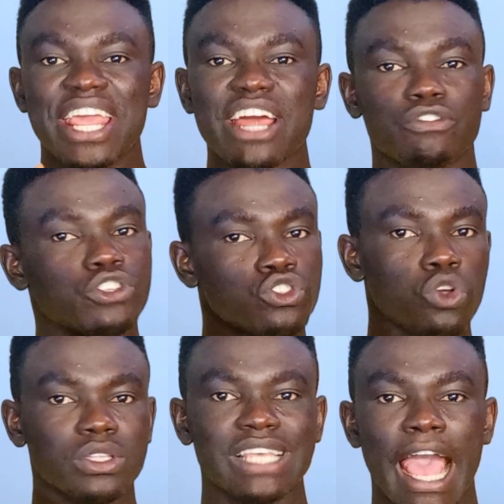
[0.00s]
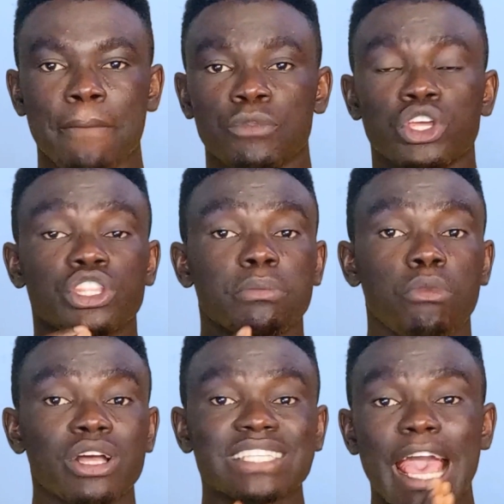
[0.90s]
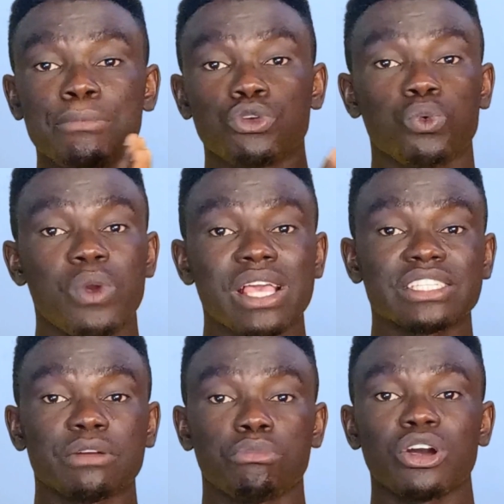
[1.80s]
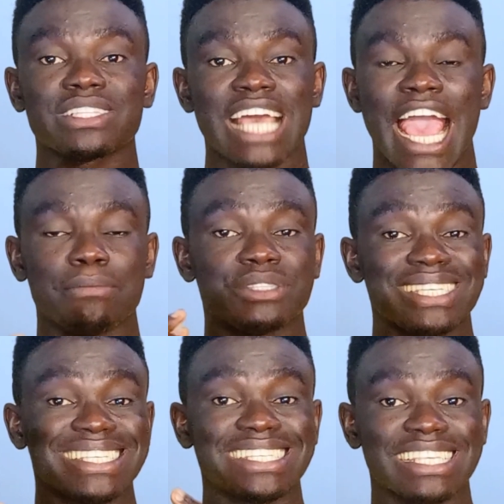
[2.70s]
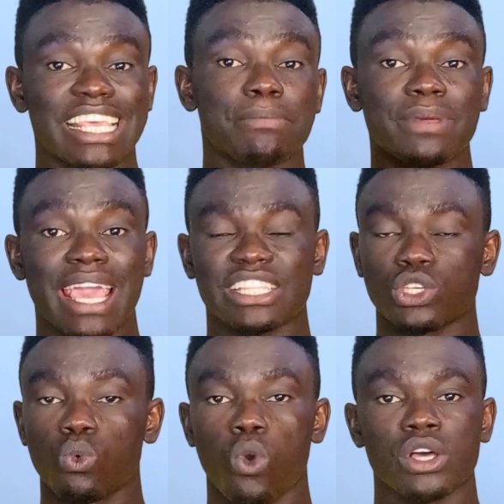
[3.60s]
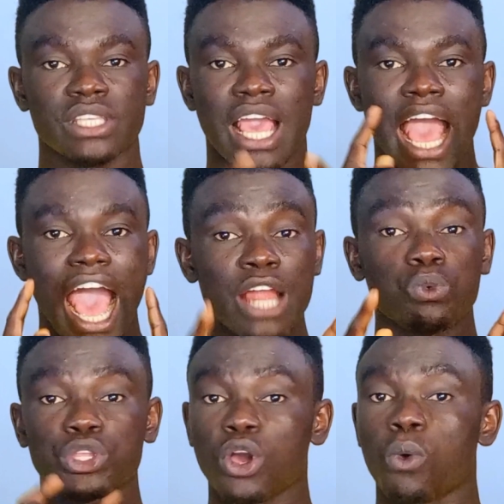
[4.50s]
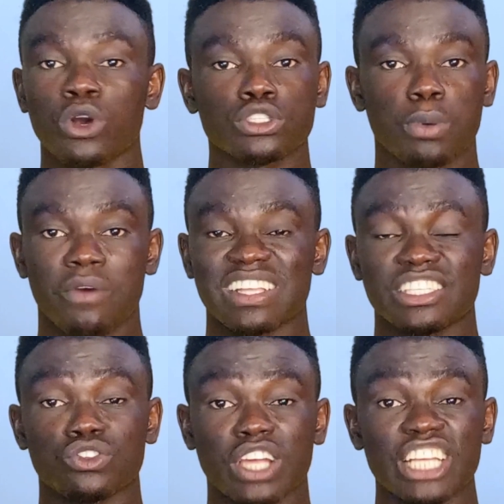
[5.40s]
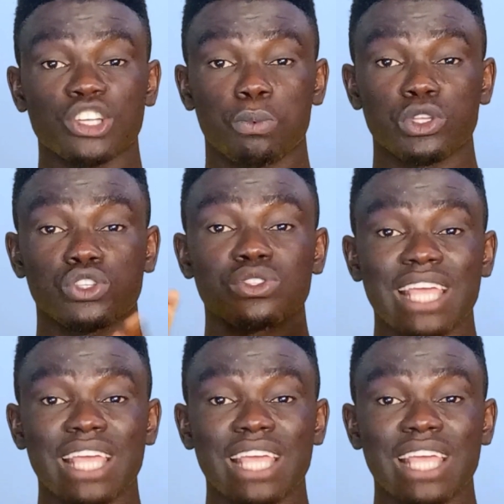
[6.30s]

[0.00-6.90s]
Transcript: there is no time. The more time you waste, the more time things keep getting worse, and we don't want poverty to catch up with you.